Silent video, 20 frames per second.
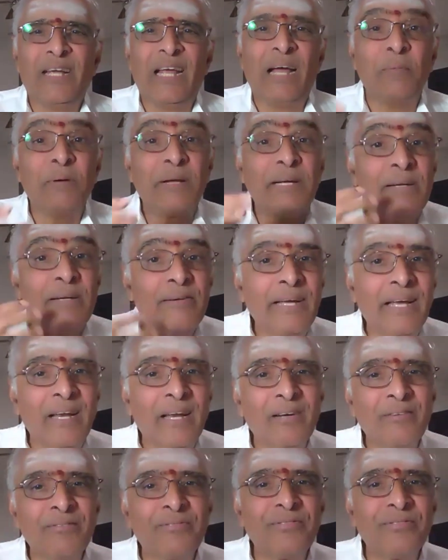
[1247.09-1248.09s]
Am I giving
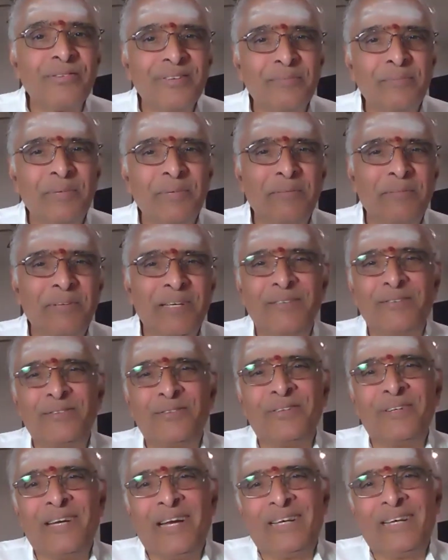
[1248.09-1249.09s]
enough? Maybe I
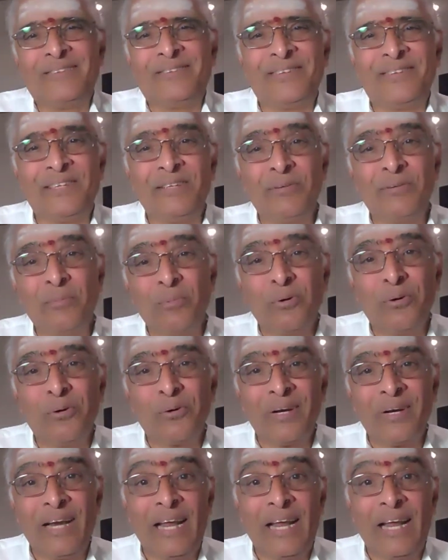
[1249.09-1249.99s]
should give more.